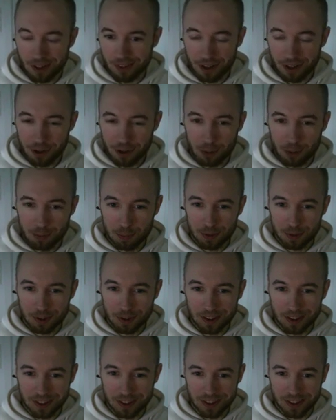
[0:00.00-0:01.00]
I hope
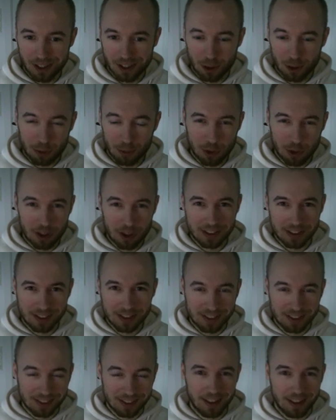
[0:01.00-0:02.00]
you are as
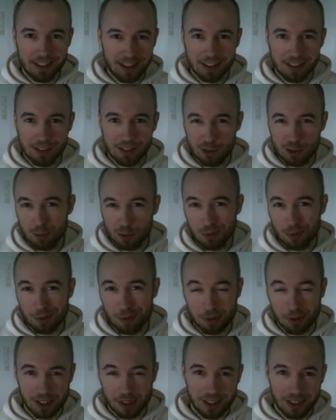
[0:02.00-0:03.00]
excited to be
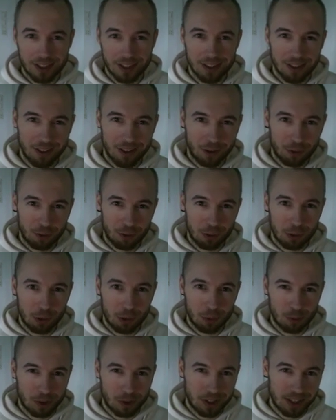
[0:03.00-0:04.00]
playing
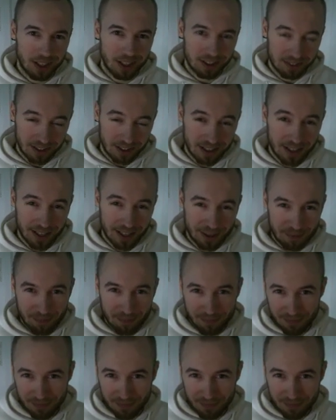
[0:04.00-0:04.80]
3.1 as I am.